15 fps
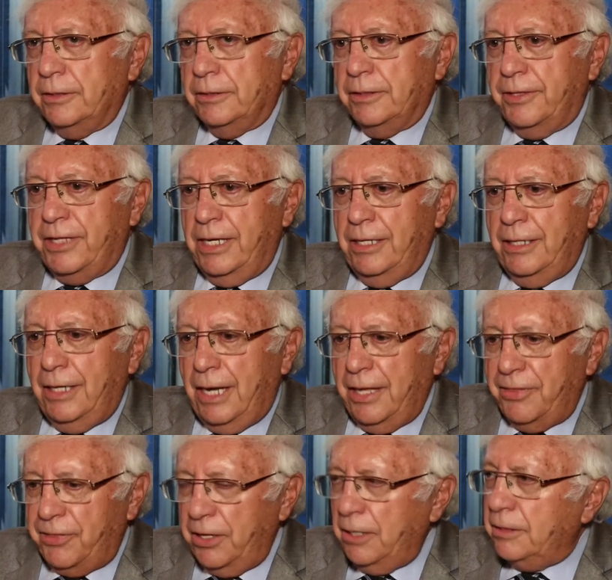Then I
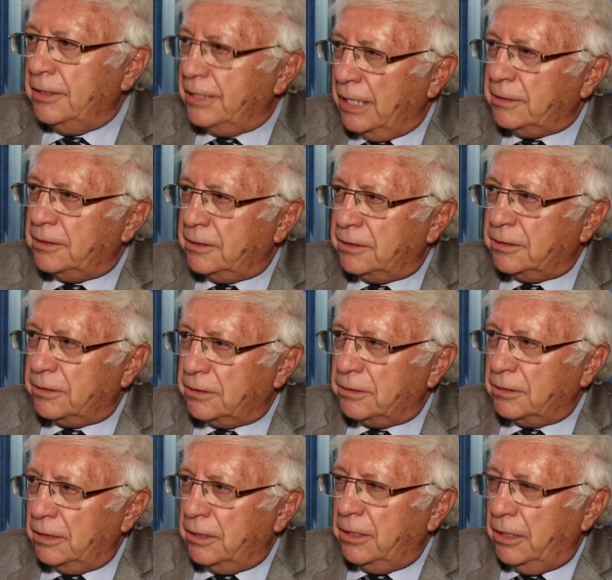think that's
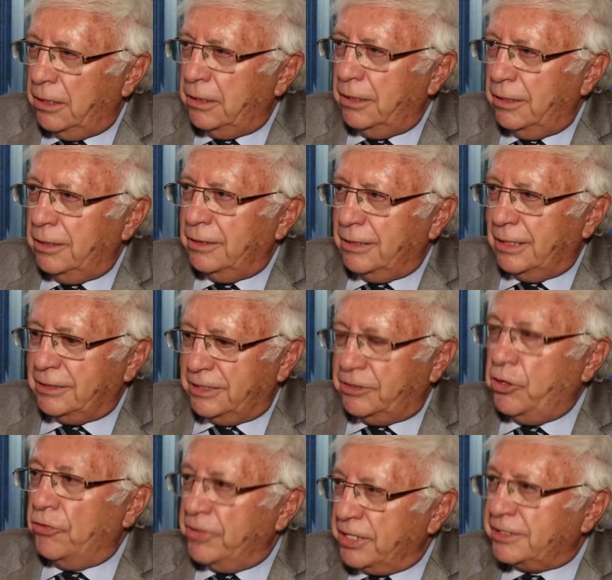
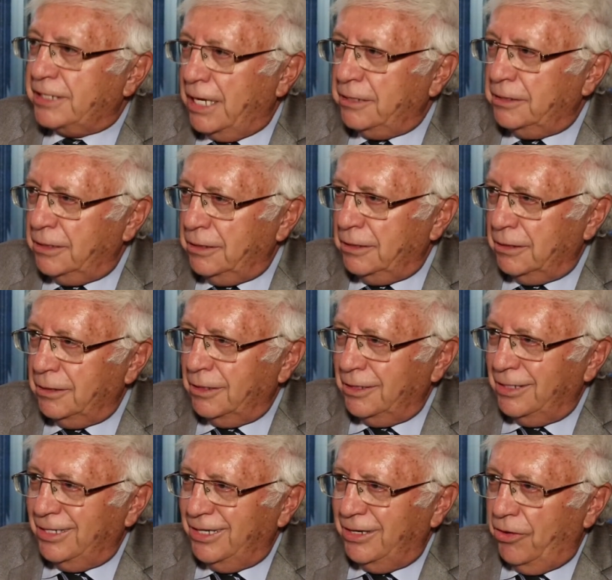the understanding
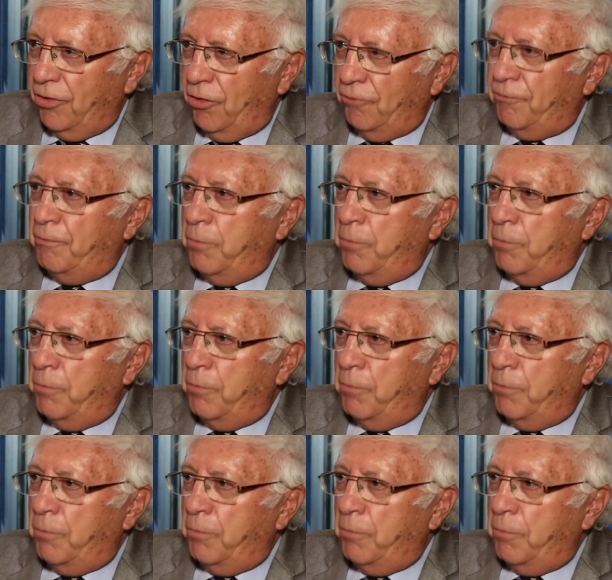of